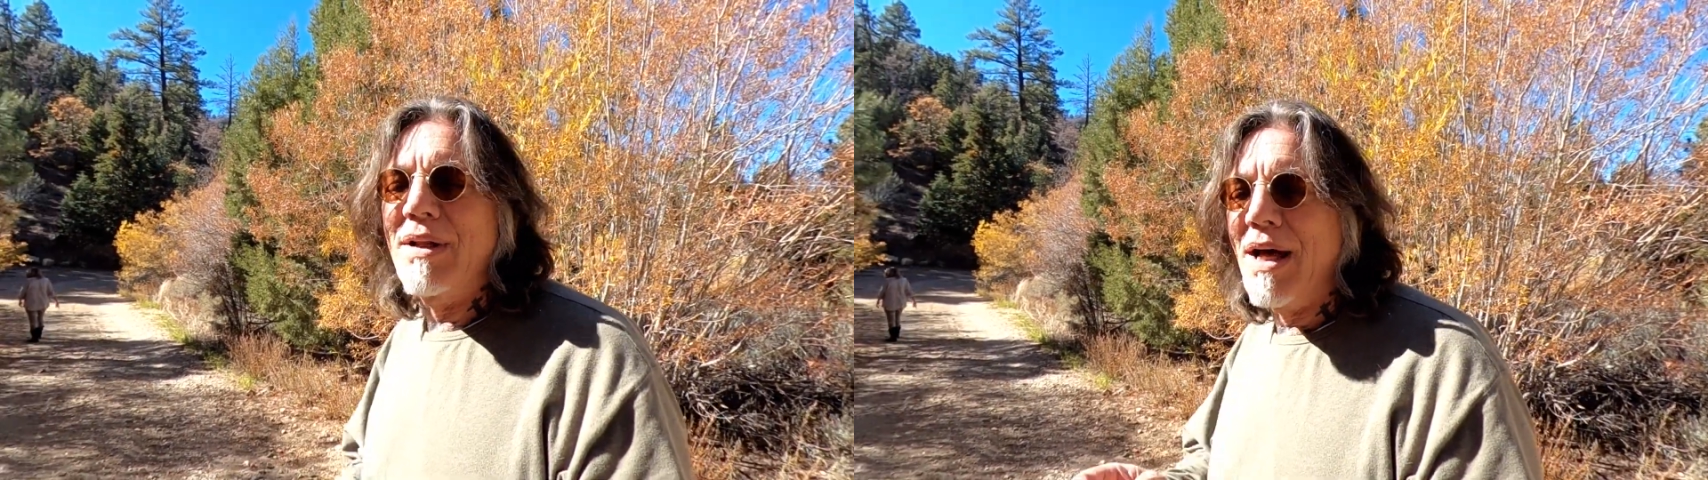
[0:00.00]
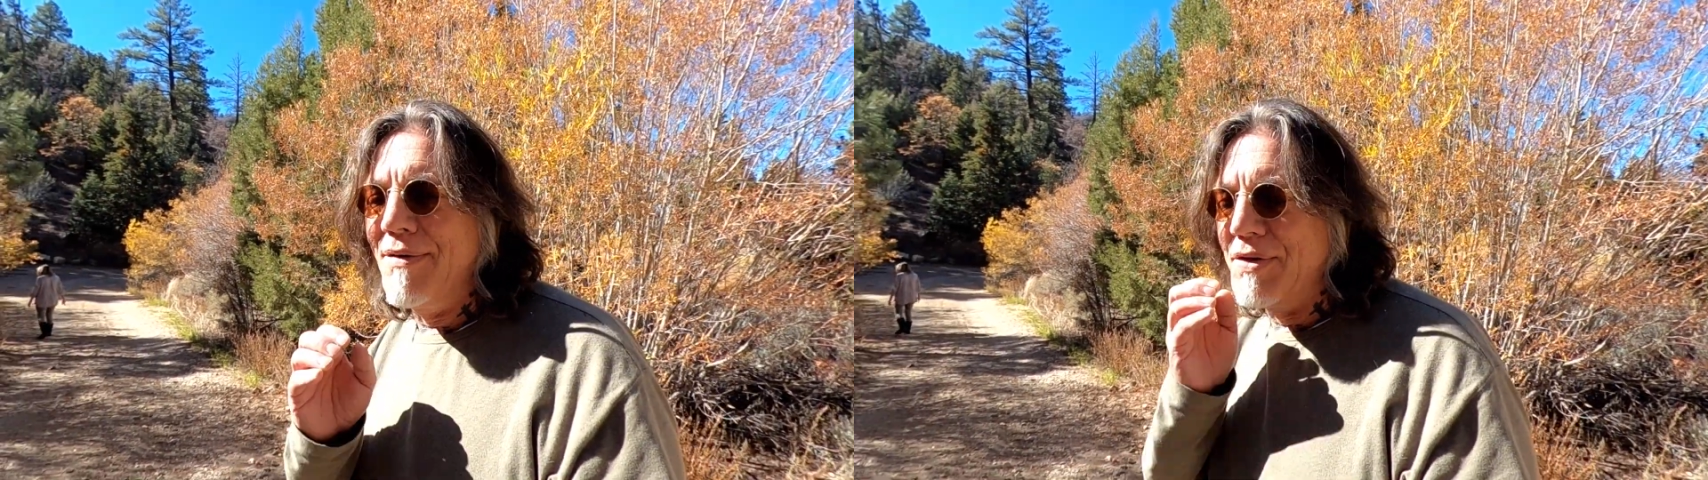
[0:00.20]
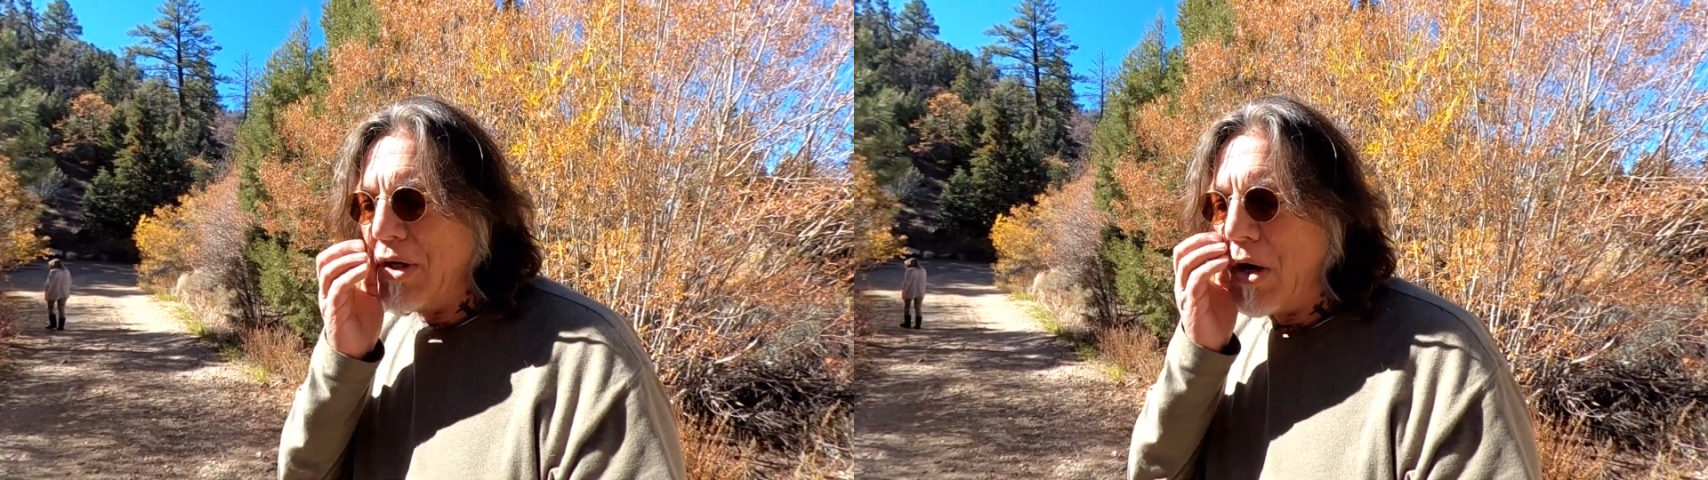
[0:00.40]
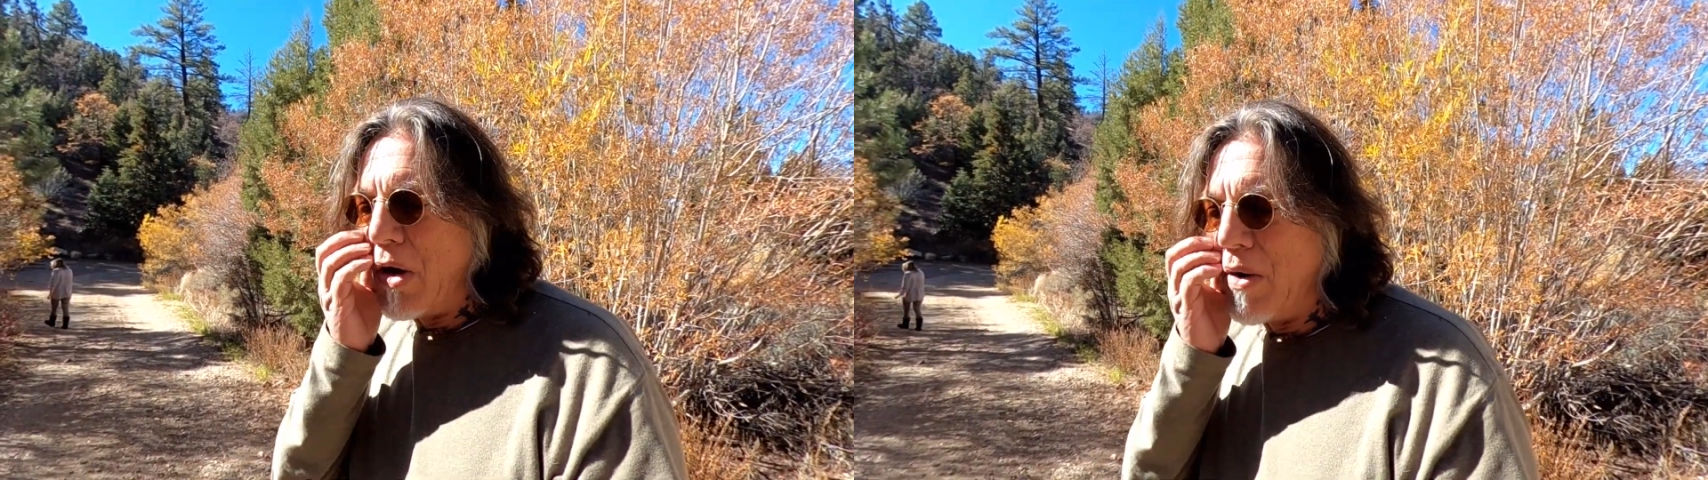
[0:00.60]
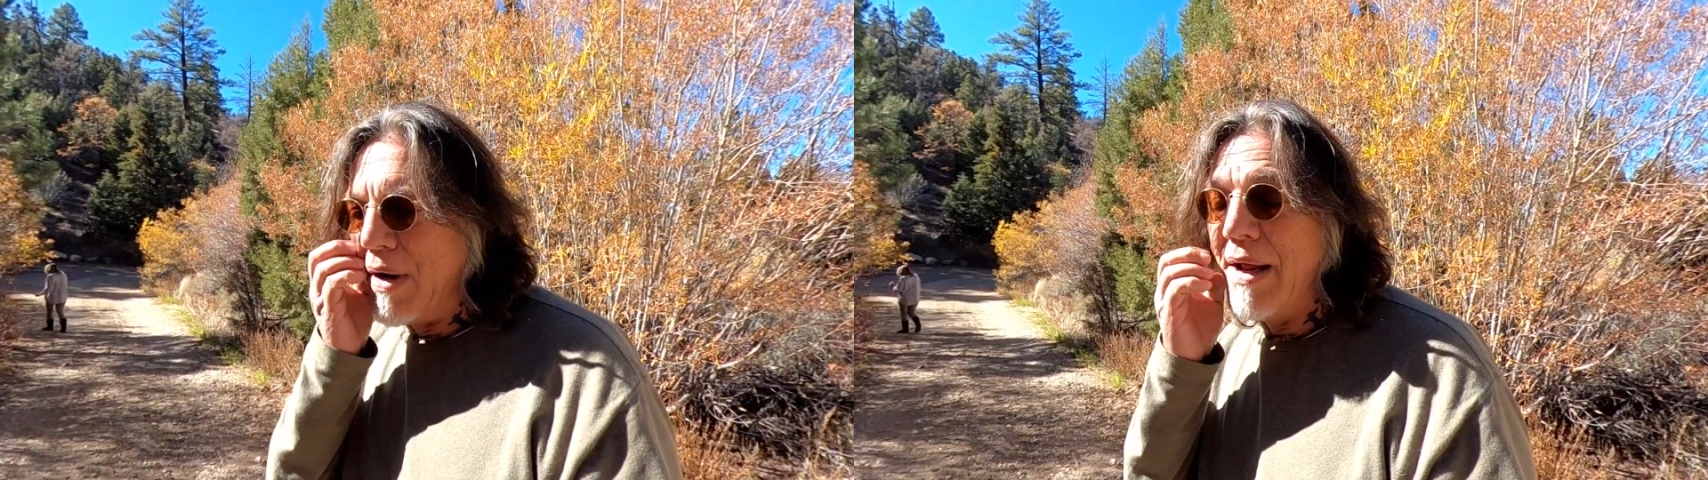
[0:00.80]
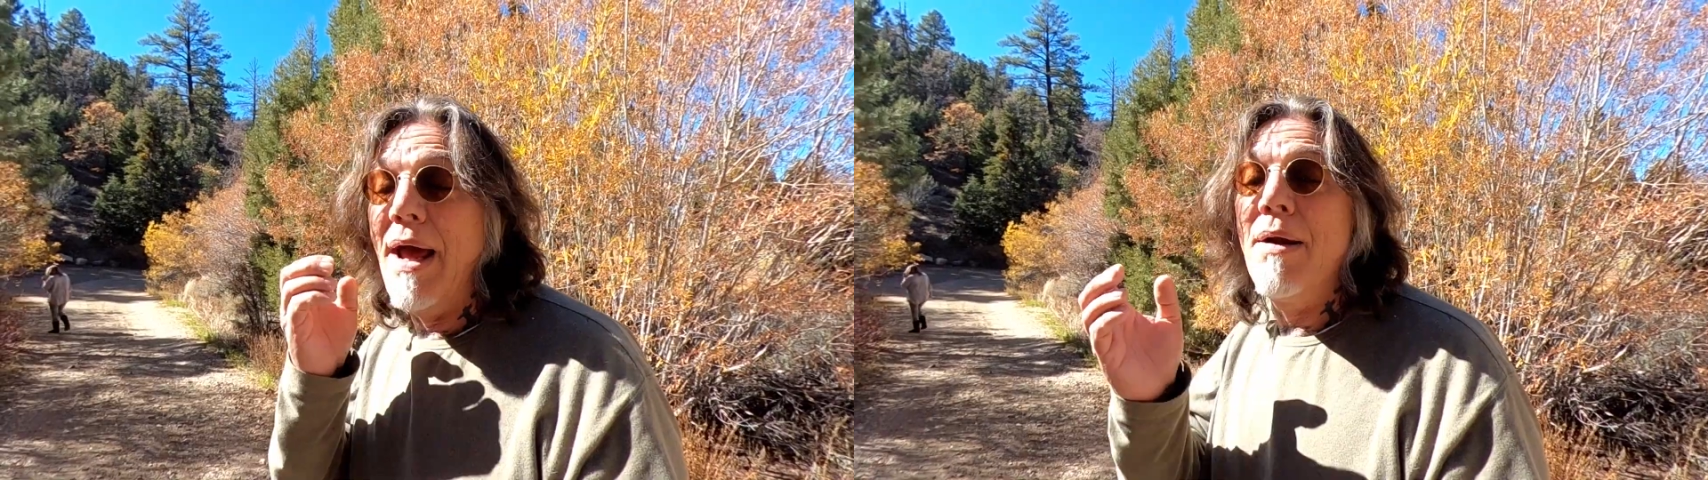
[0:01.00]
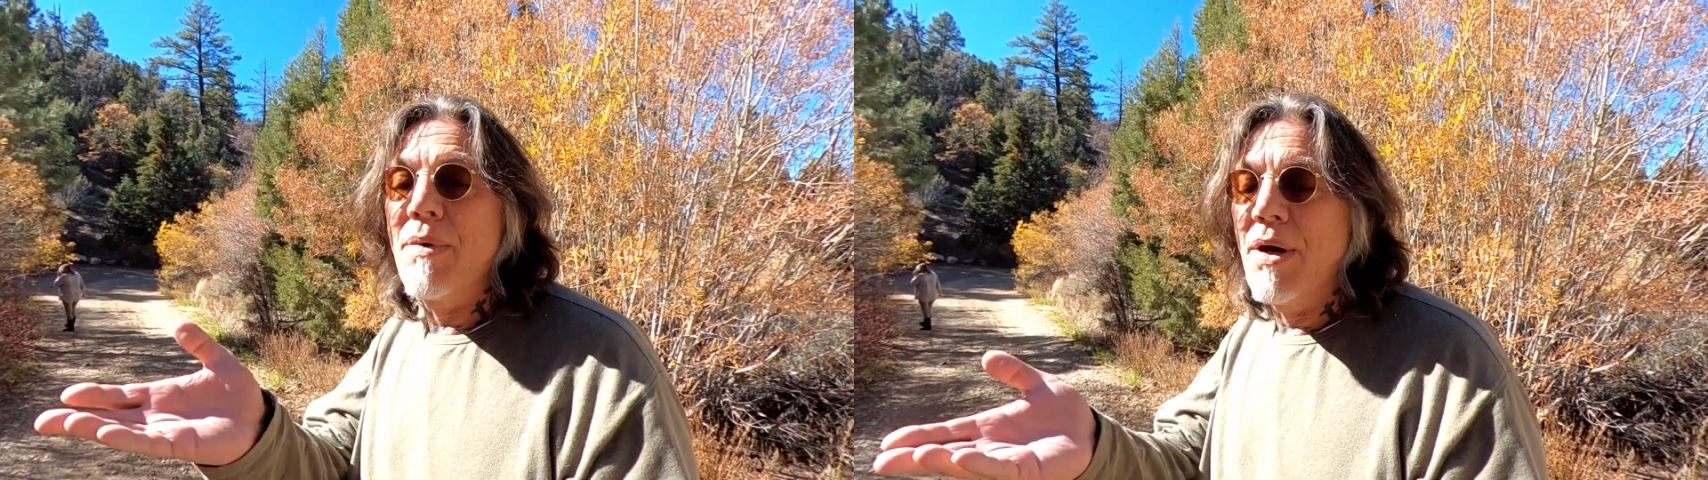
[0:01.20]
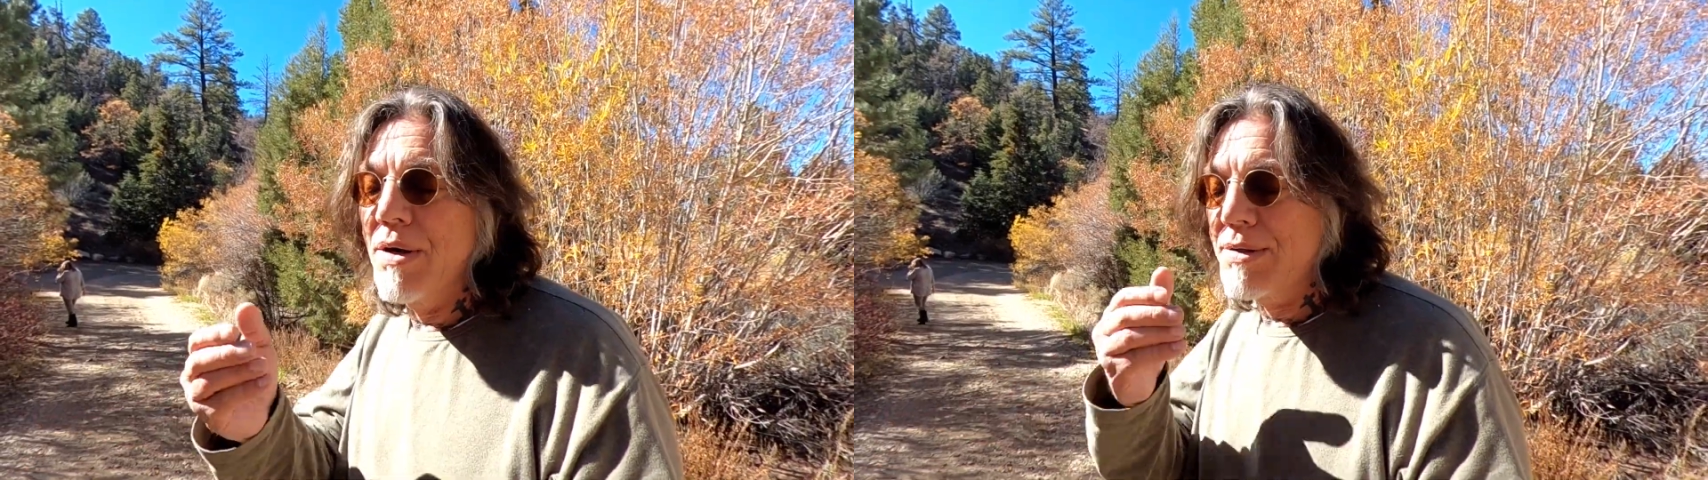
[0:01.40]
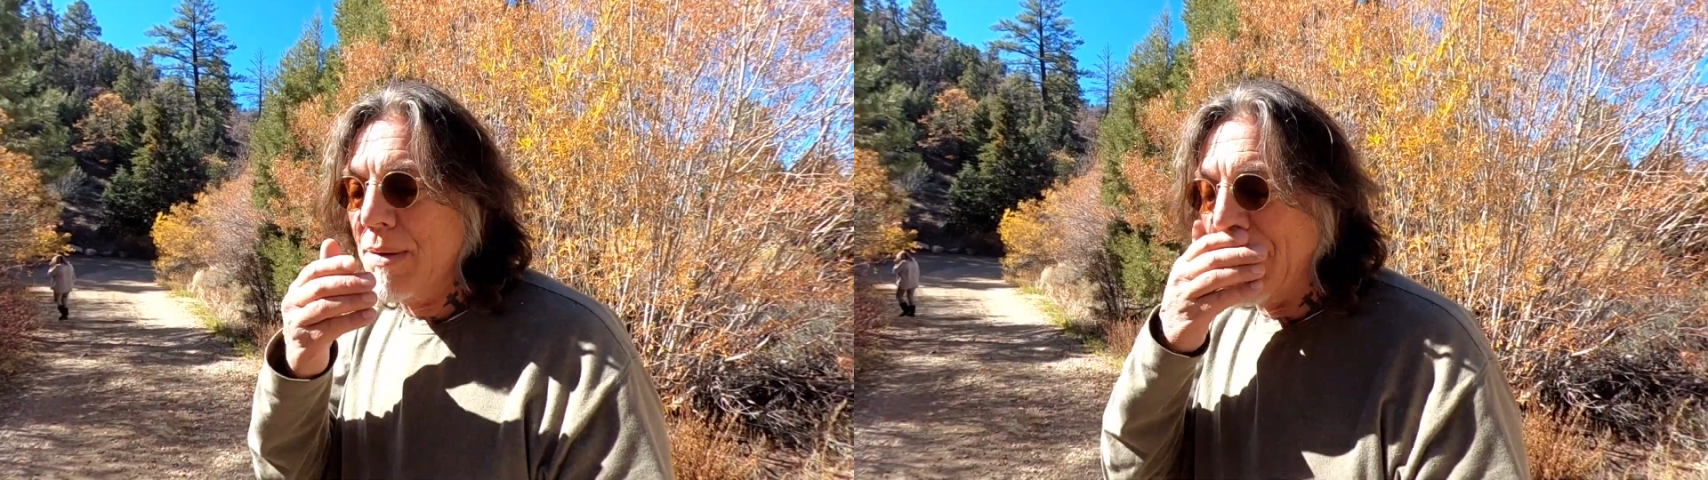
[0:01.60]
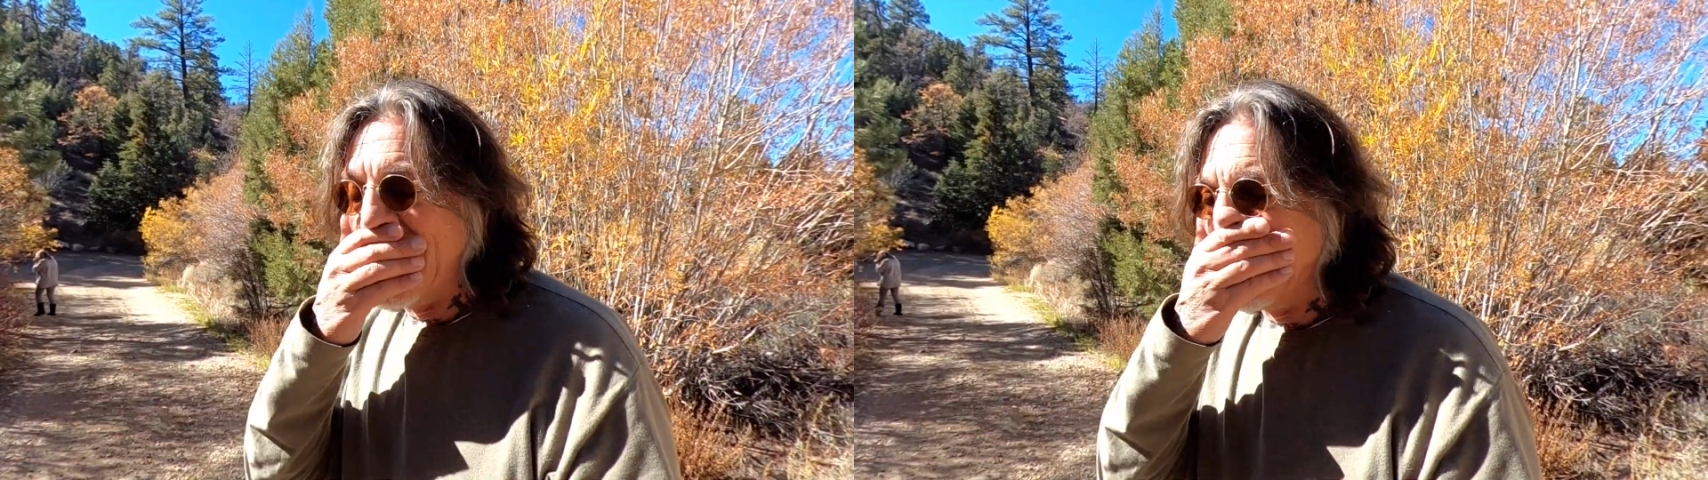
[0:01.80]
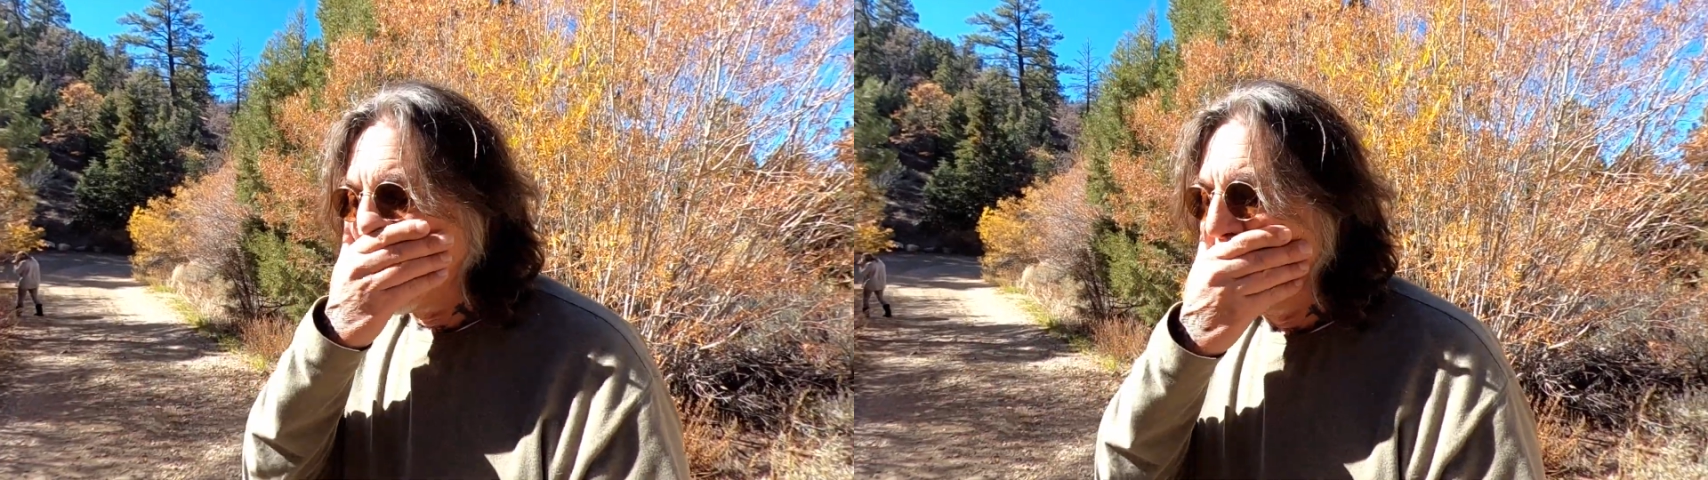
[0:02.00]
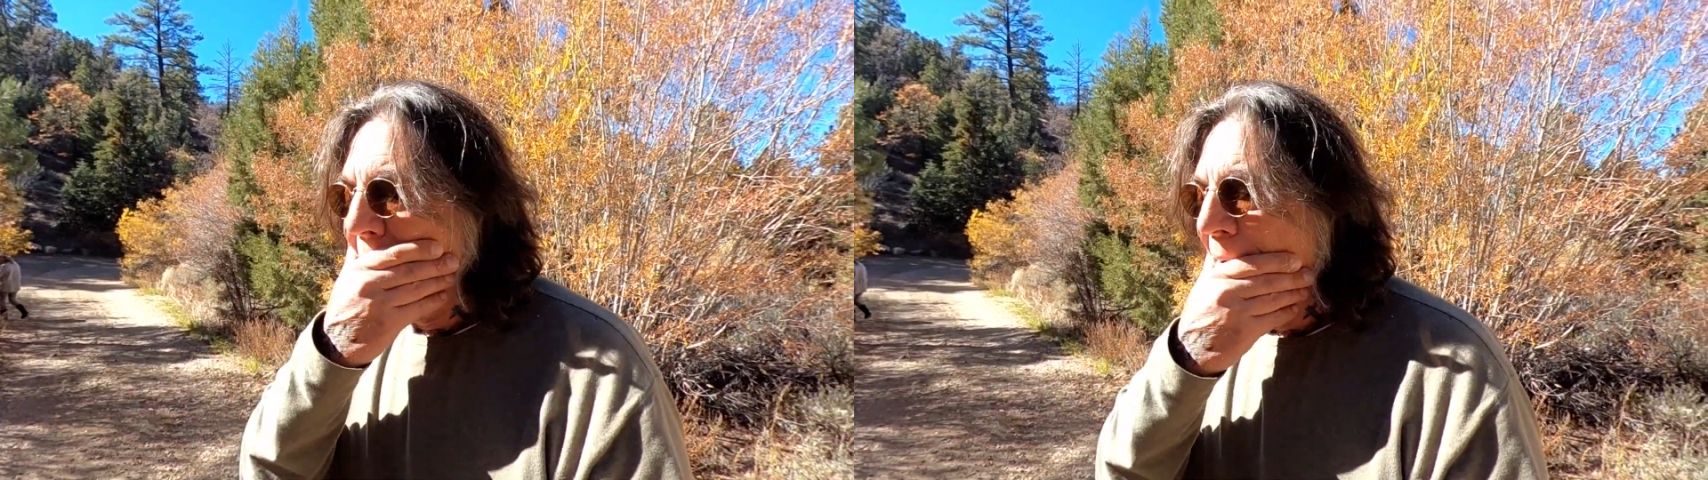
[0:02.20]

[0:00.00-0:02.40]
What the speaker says: live show and rehearse or whatever,